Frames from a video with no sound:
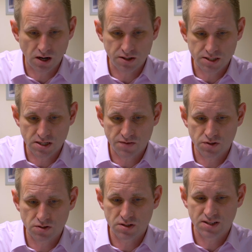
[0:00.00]

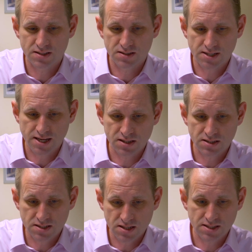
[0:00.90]

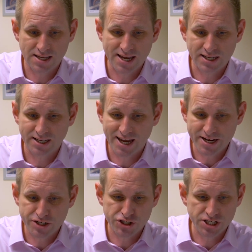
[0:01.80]

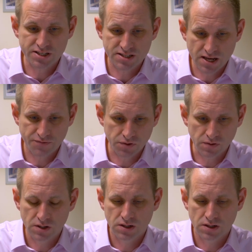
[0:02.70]
i7-1068NG7.